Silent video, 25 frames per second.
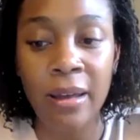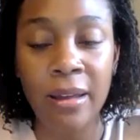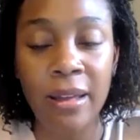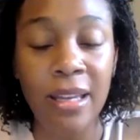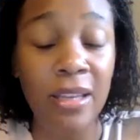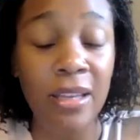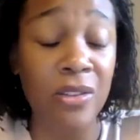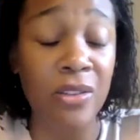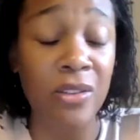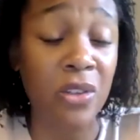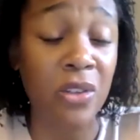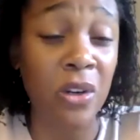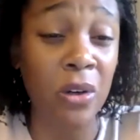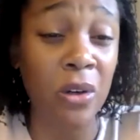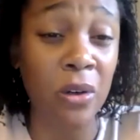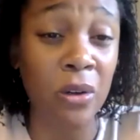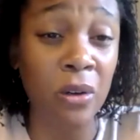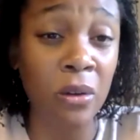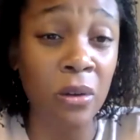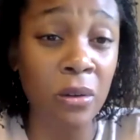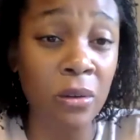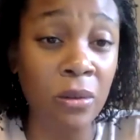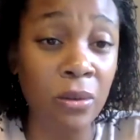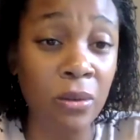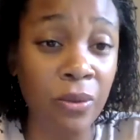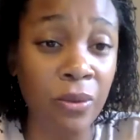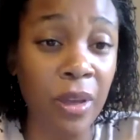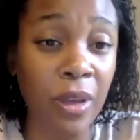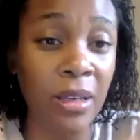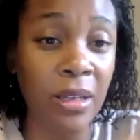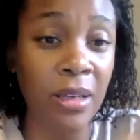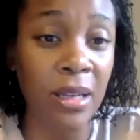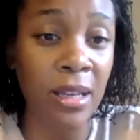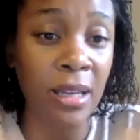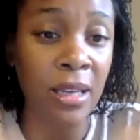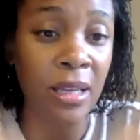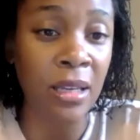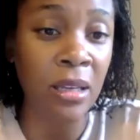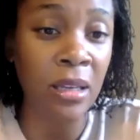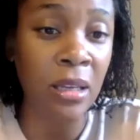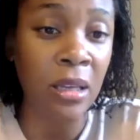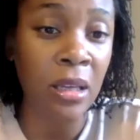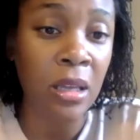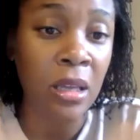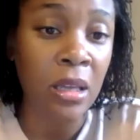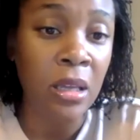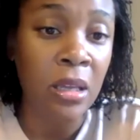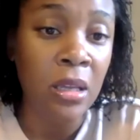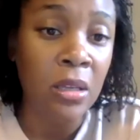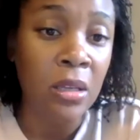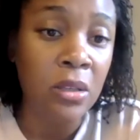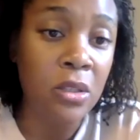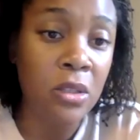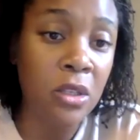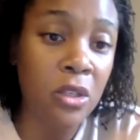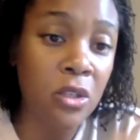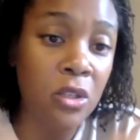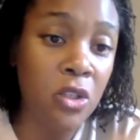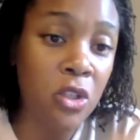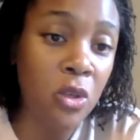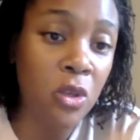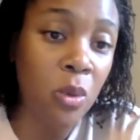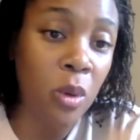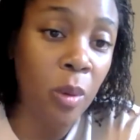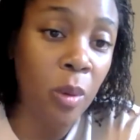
internal funding to do a